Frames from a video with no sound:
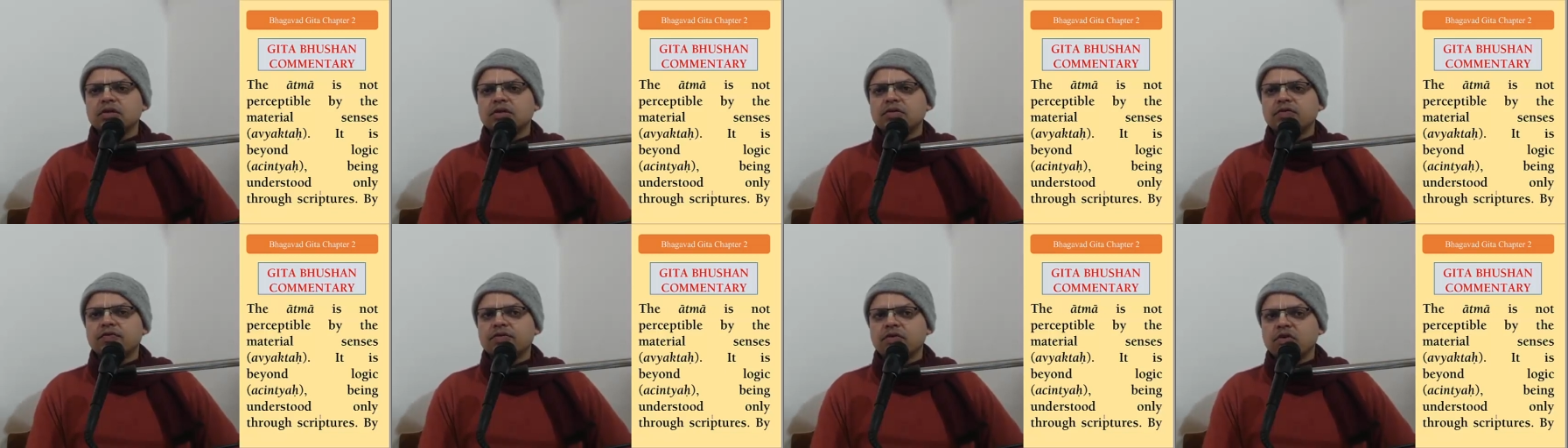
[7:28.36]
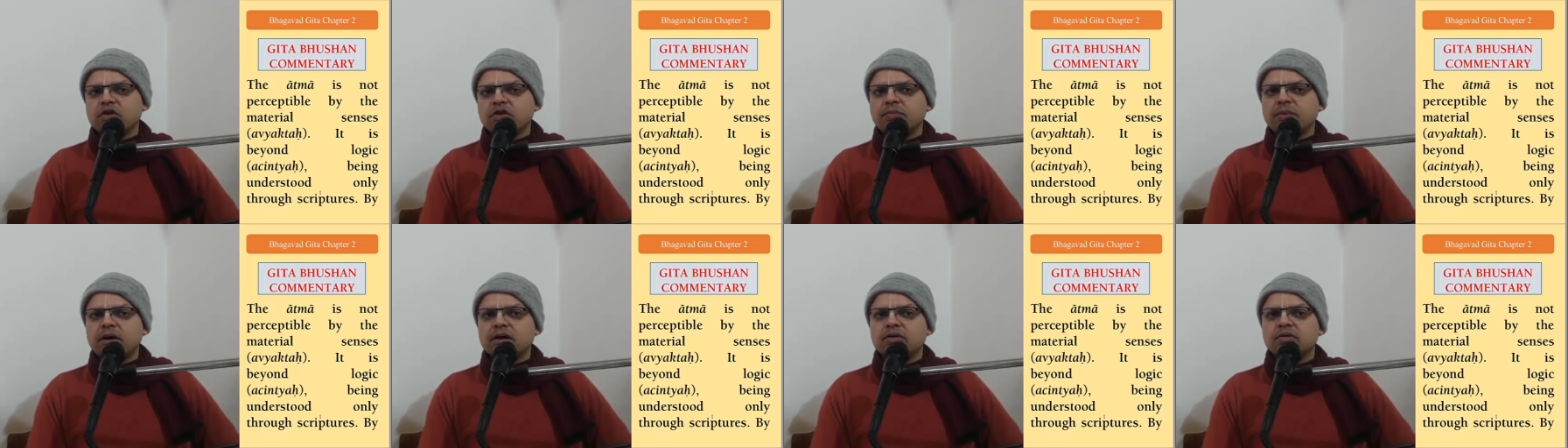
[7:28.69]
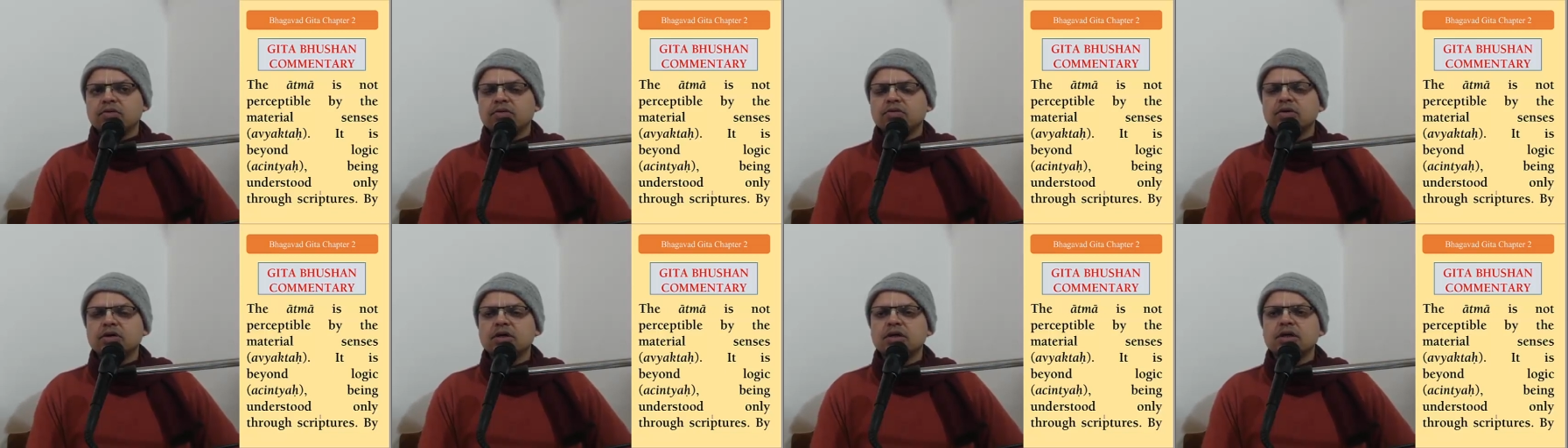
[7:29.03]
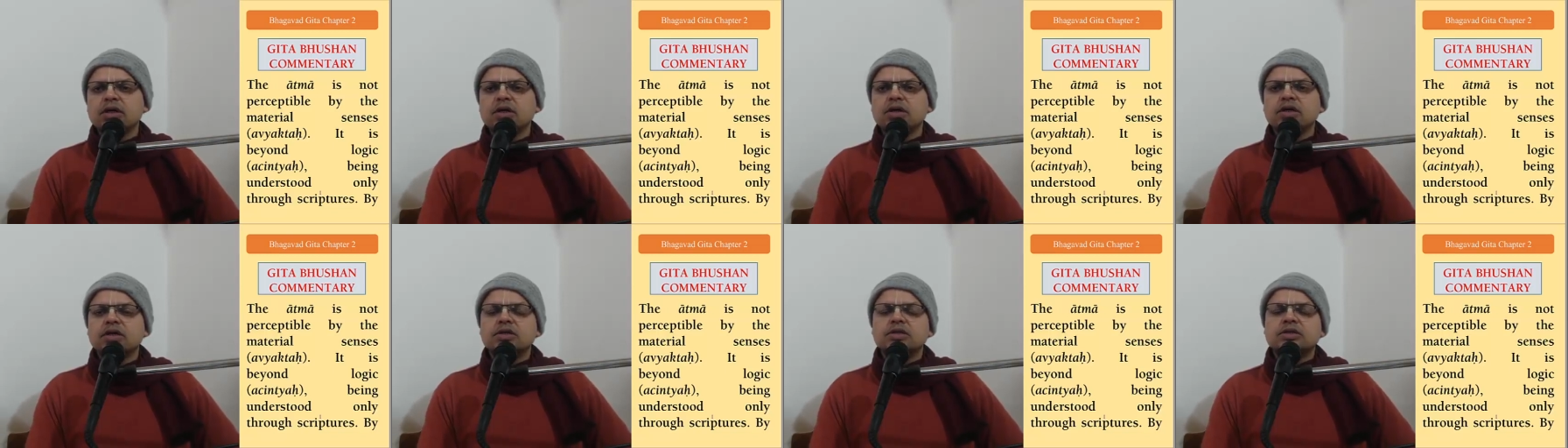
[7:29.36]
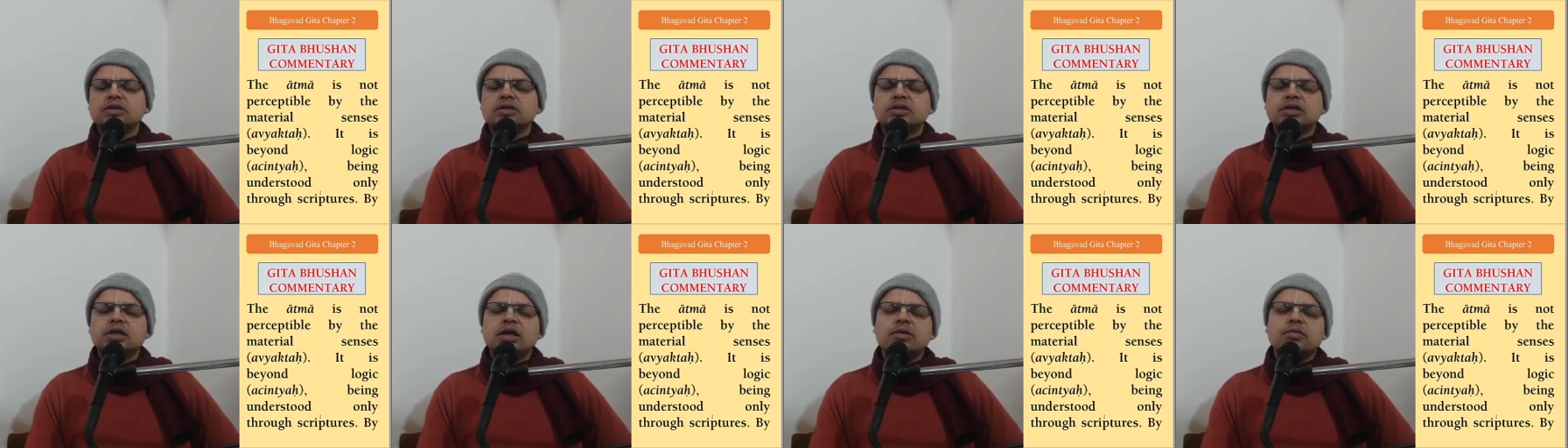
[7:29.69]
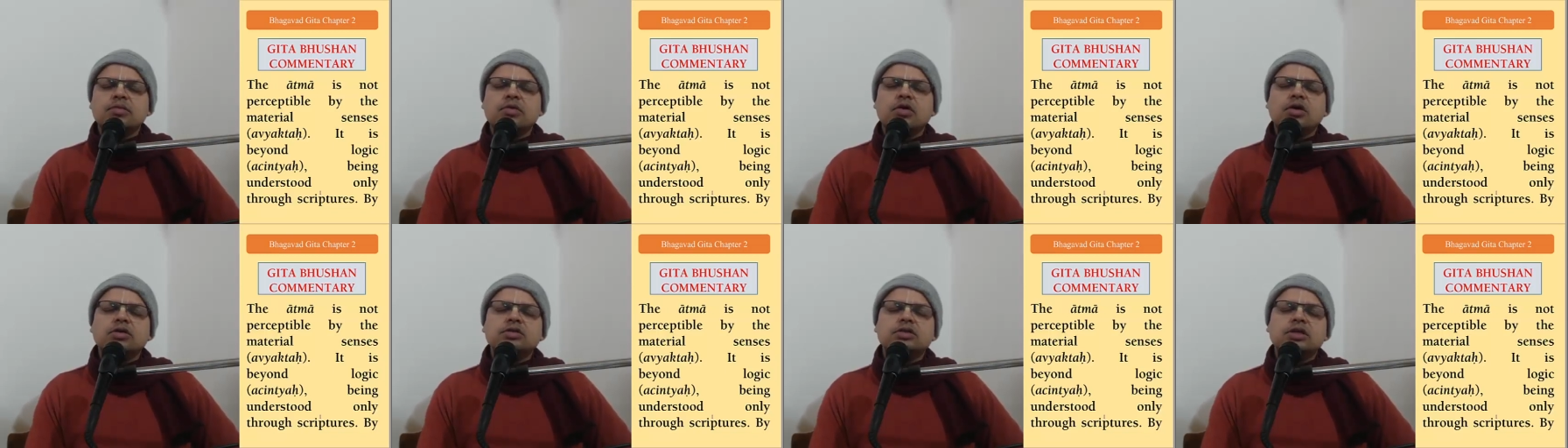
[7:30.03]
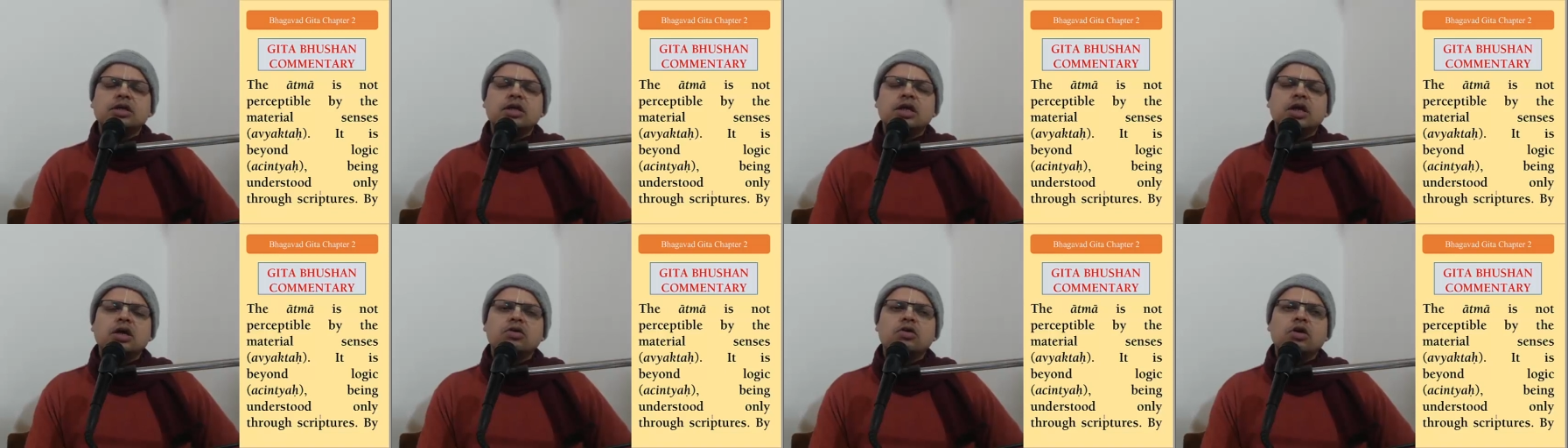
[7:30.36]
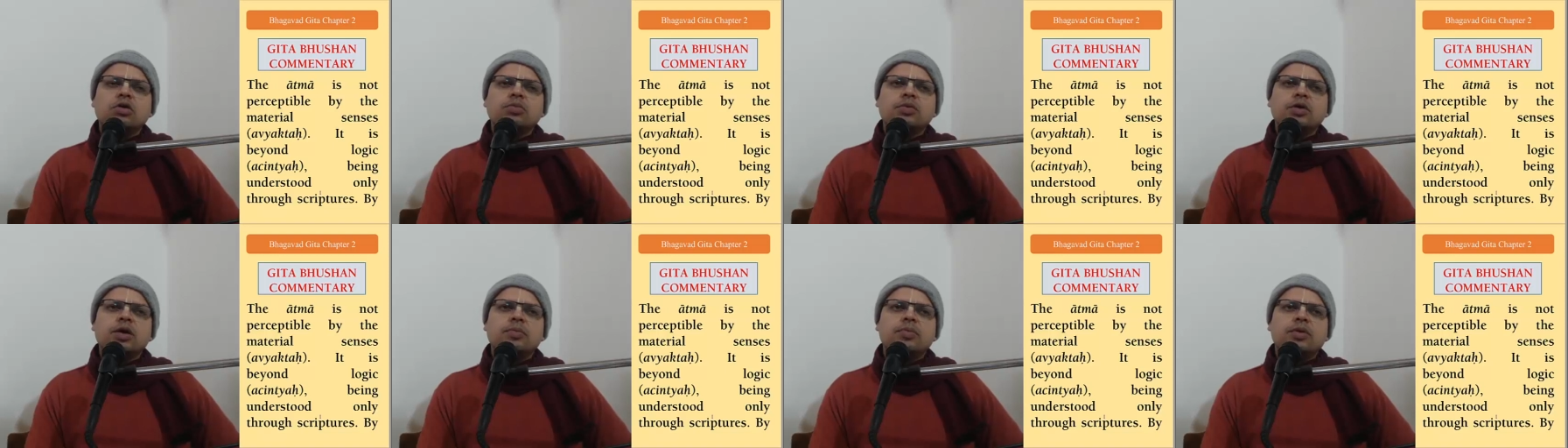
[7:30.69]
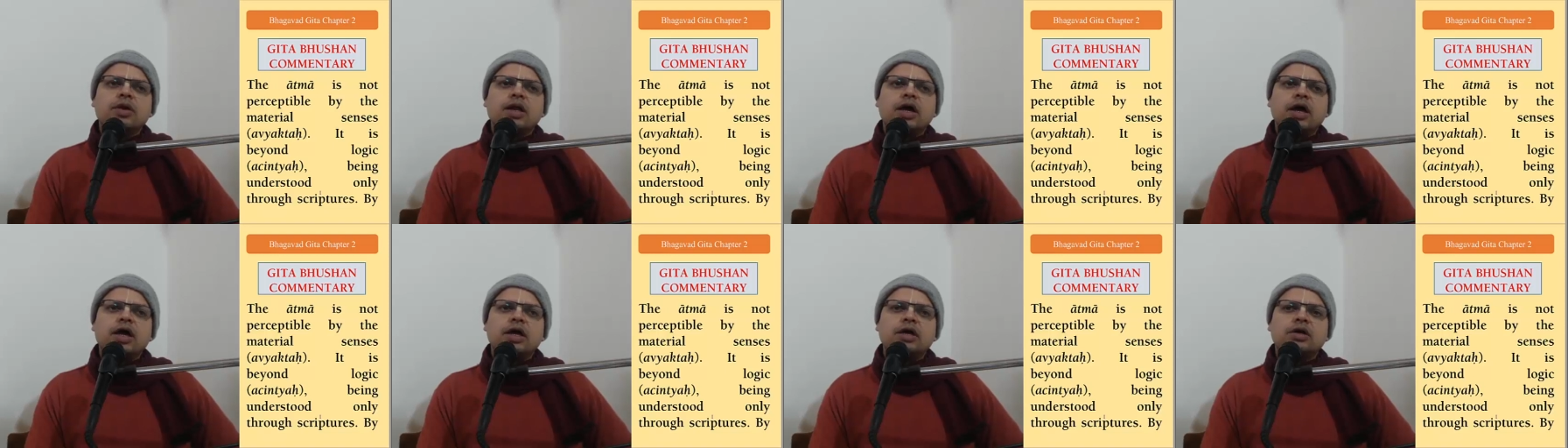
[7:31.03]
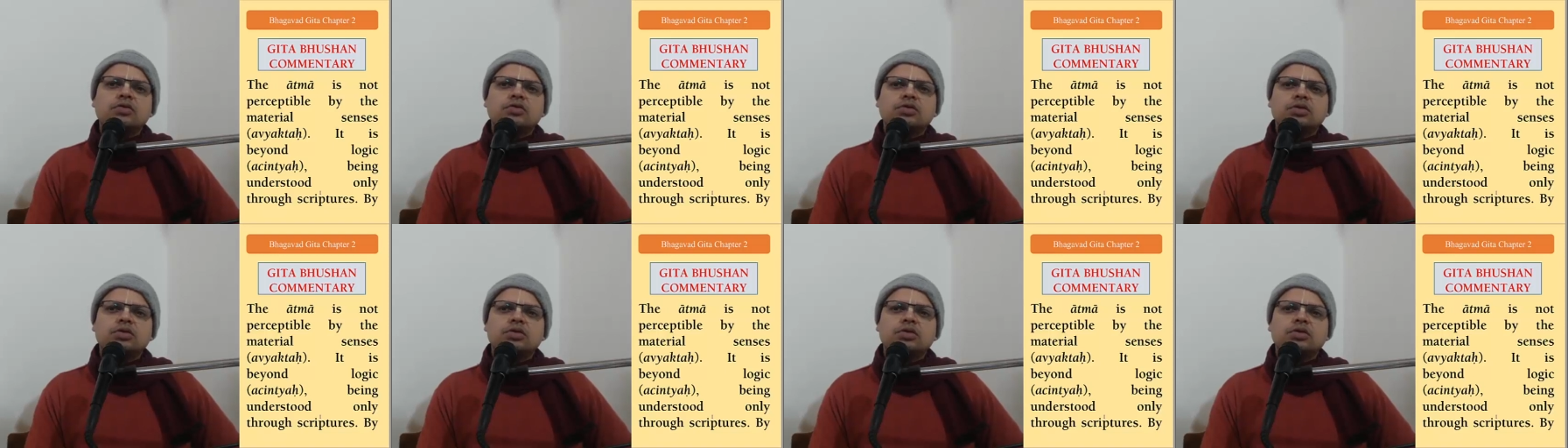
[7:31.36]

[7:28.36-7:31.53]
the fruit mango. The same logic cannot be applied